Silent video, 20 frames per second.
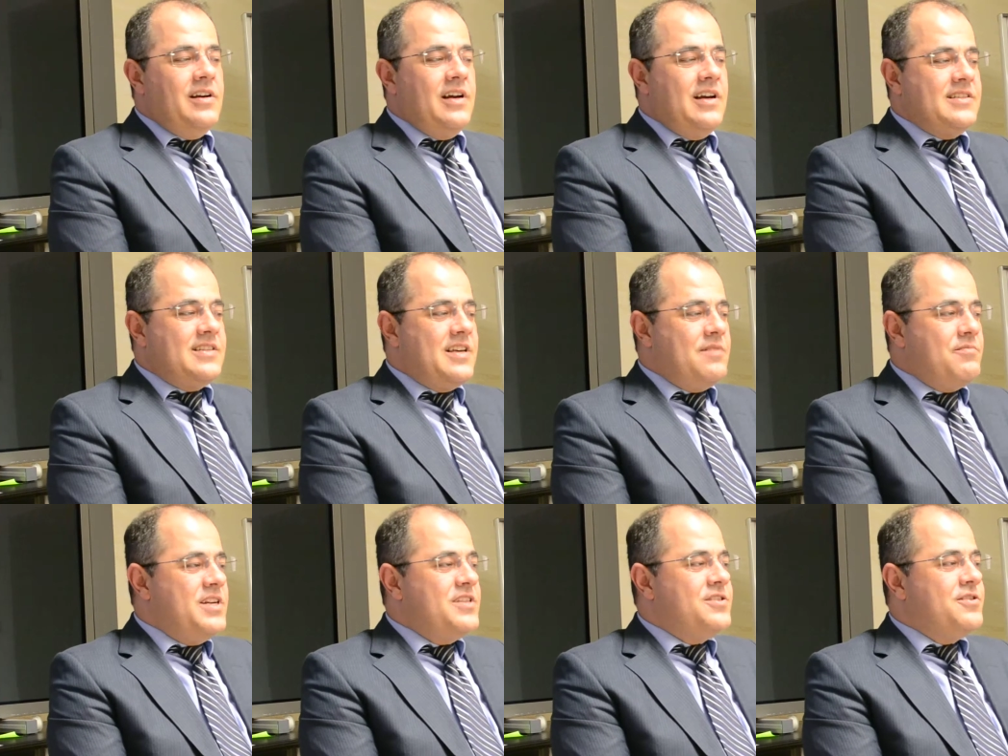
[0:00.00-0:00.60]
As
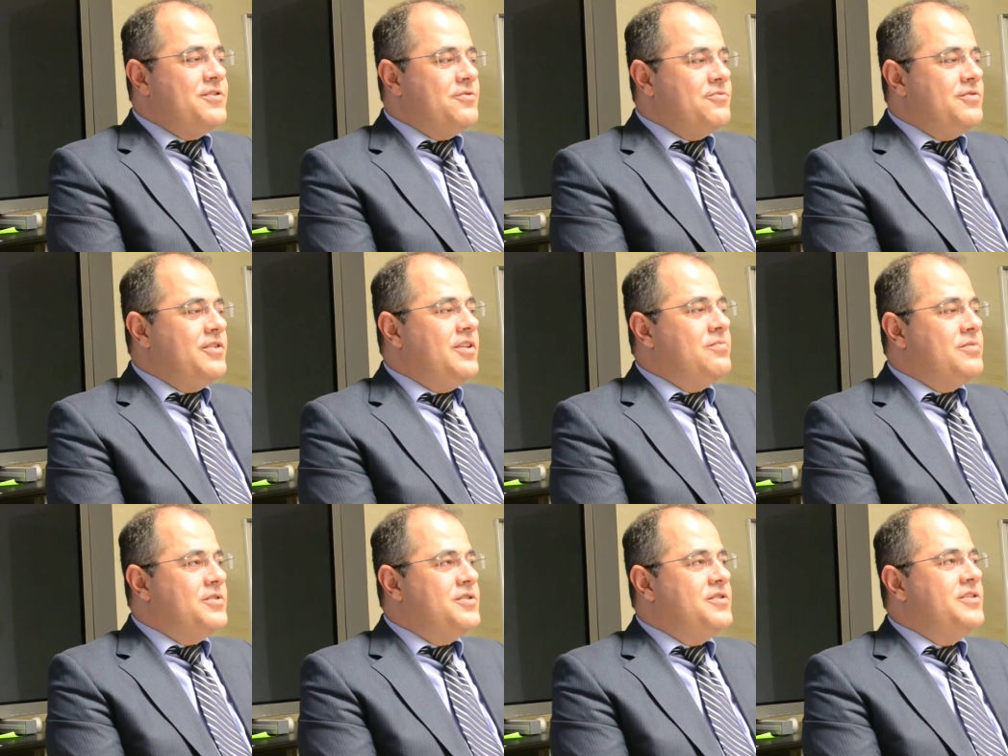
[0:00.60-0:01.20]
I mentioned, the real
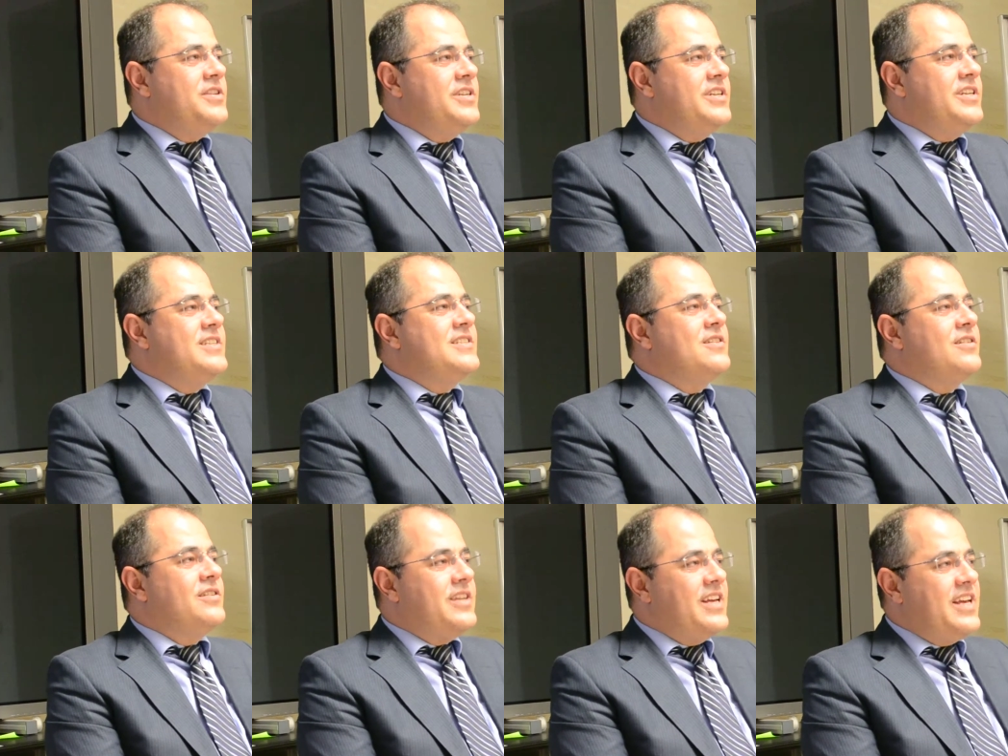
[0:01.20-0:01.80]
opportunity
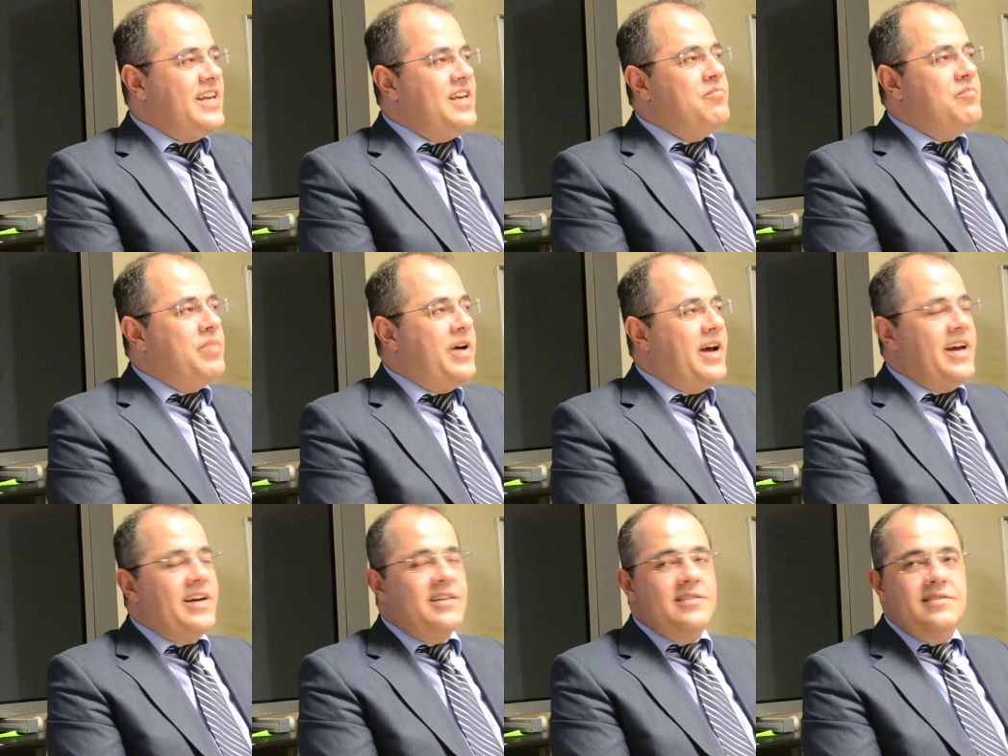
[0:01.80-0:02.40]
is on the
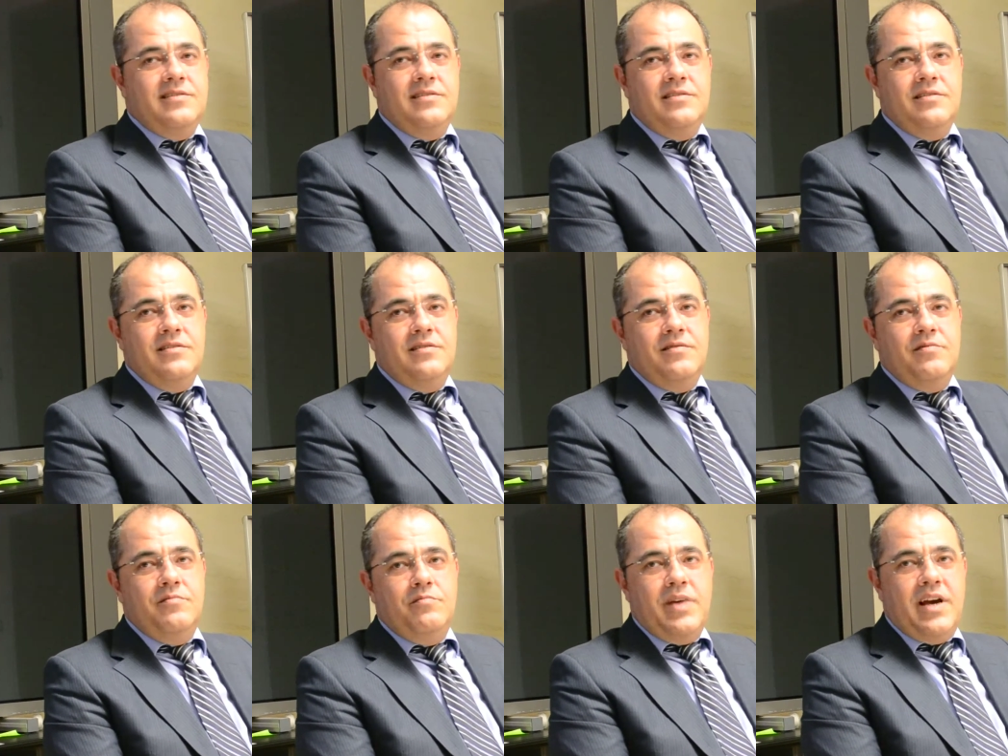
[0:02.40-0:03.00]
impact
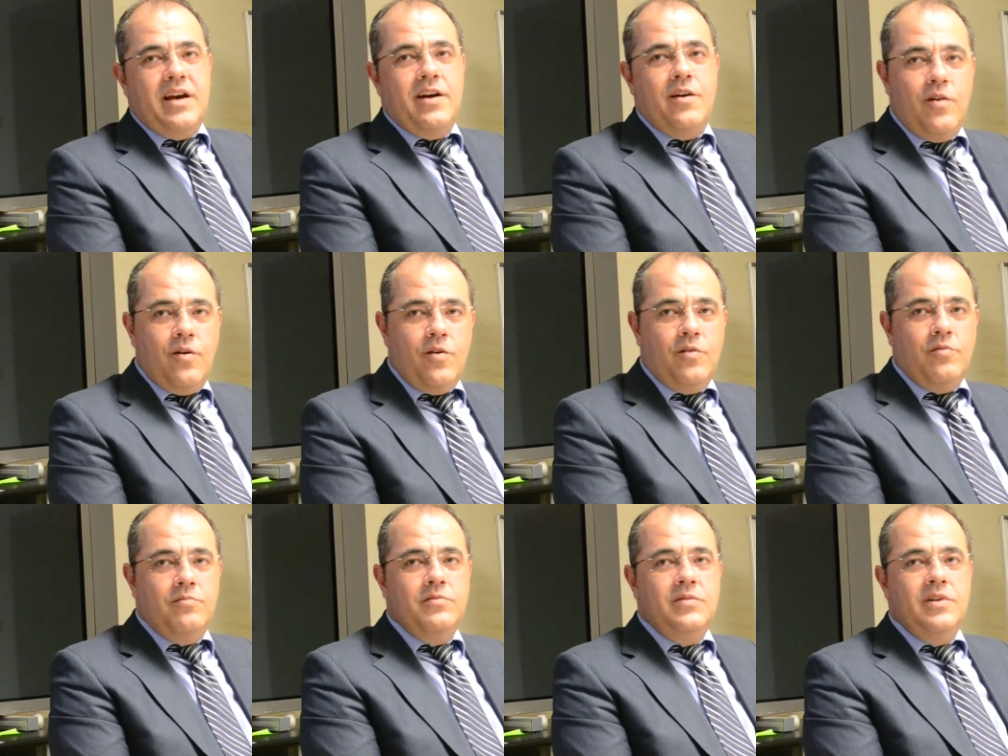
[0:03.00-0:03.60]
back
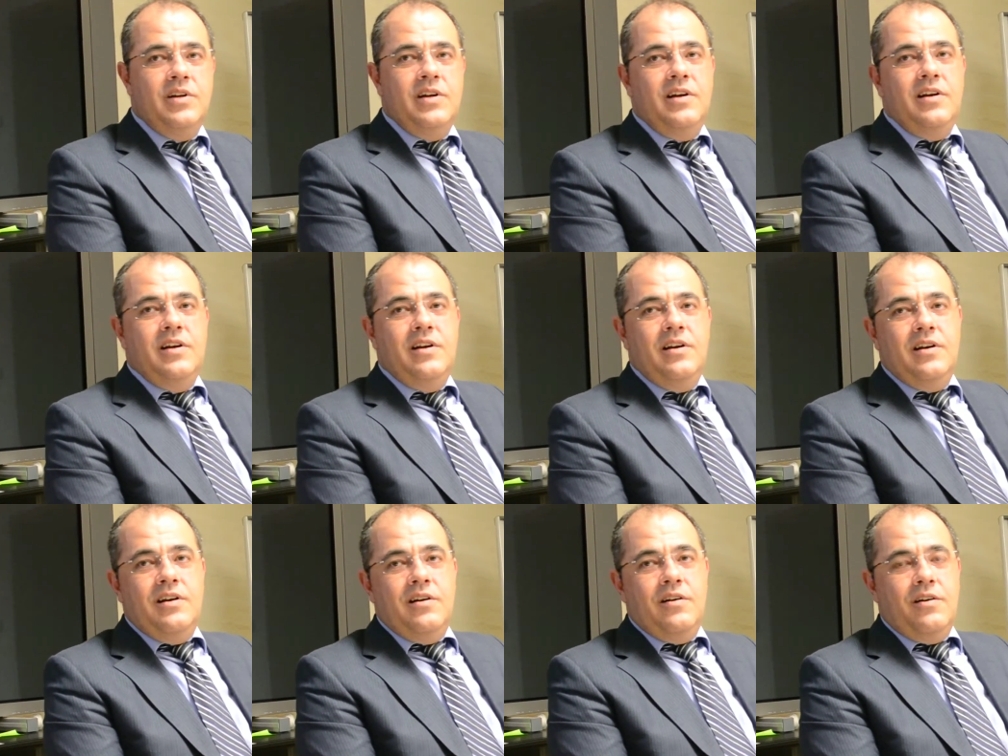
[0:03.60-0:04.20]
home.
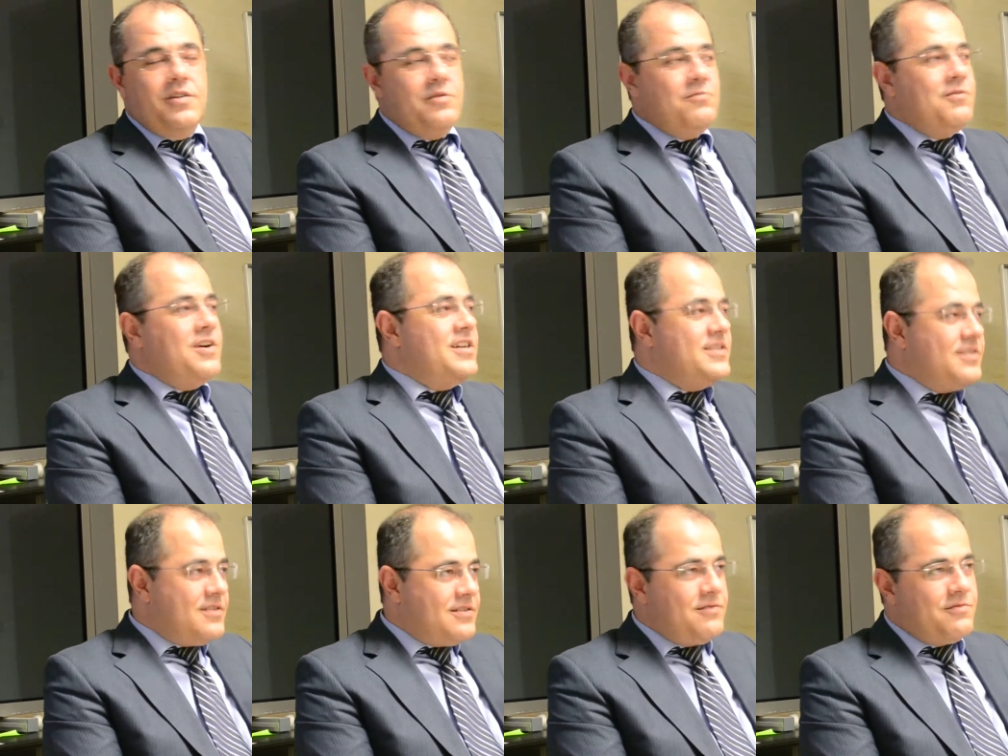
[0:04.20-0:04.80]

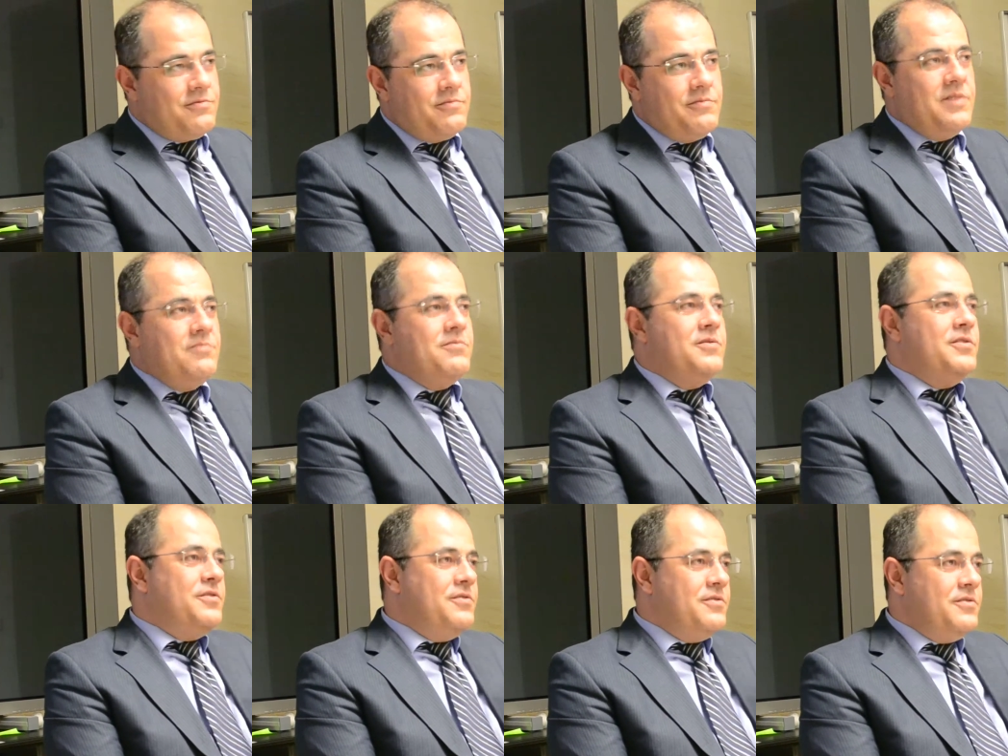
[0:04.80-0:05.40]
Otherwise,
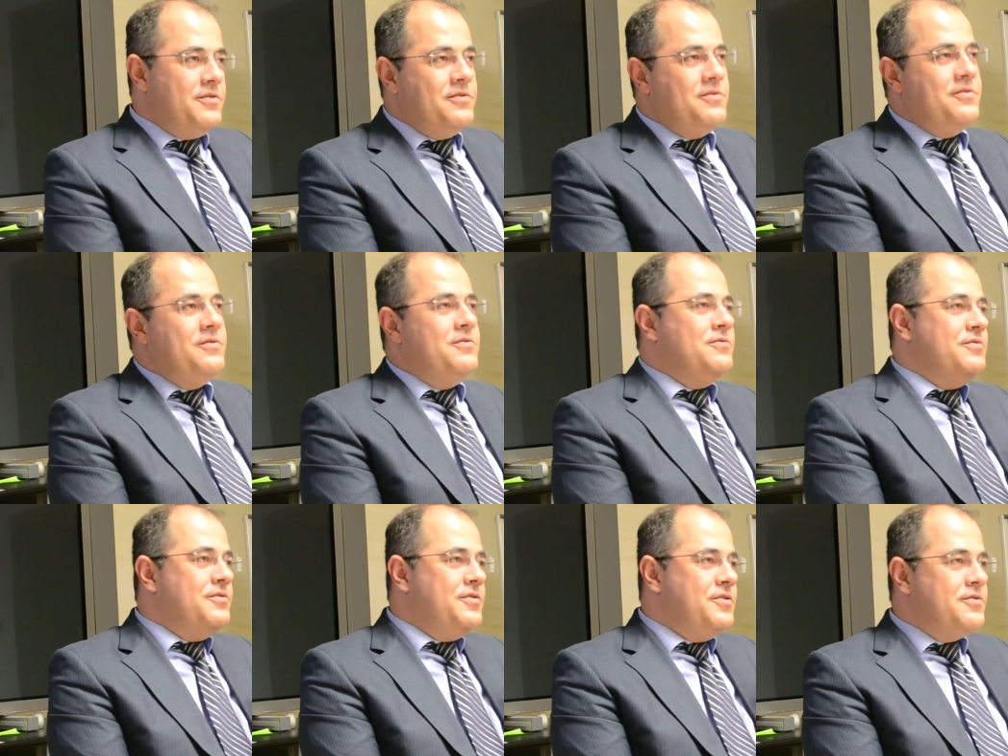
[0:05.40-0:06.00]
remember, you,
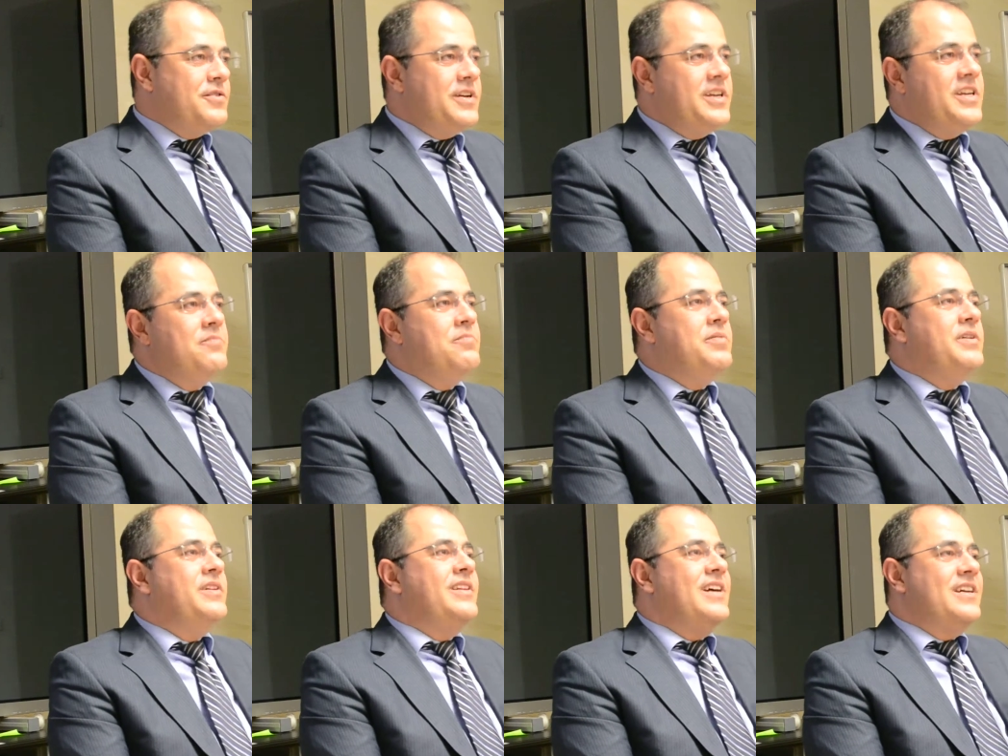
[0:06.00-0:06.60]
you, you
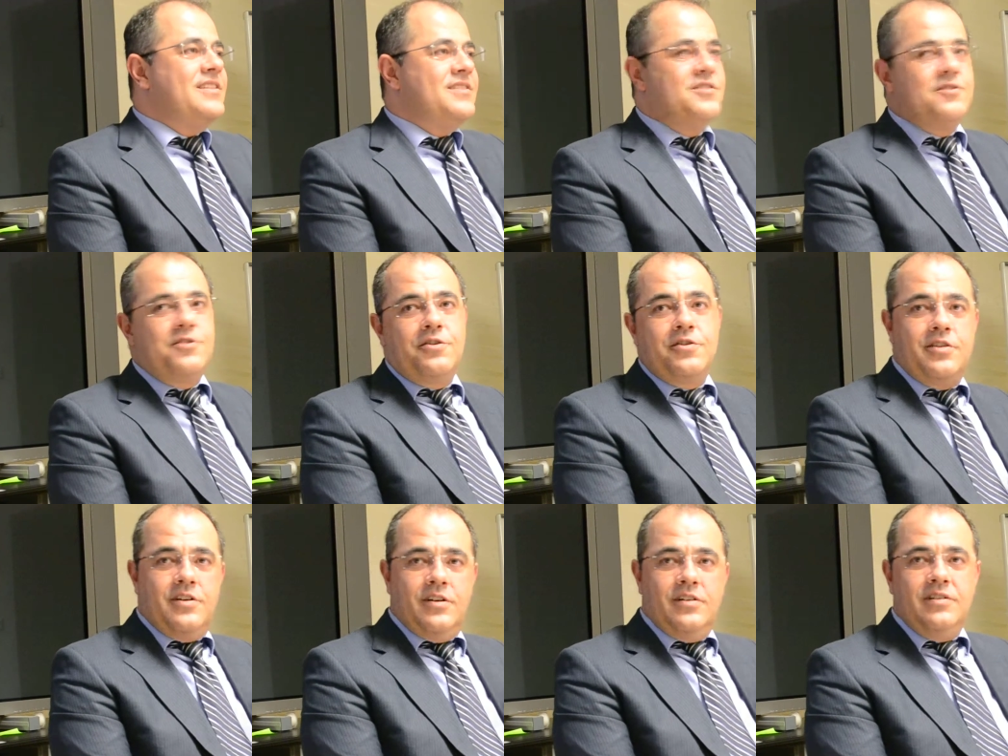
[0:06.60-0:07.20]
keep in that
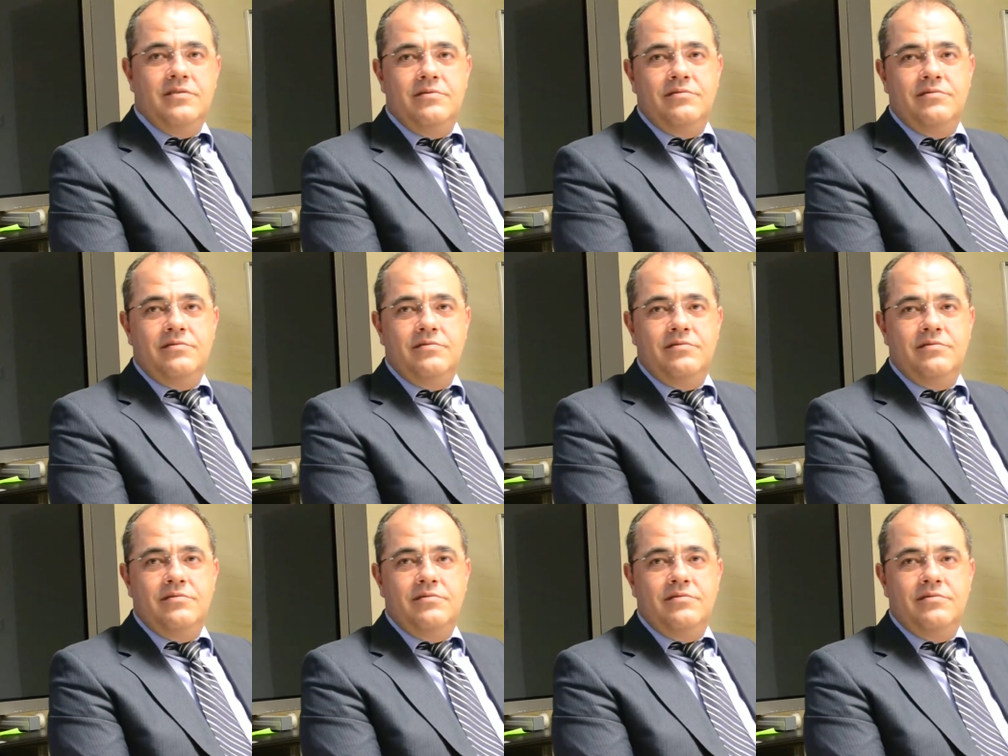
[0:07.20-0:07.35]
circle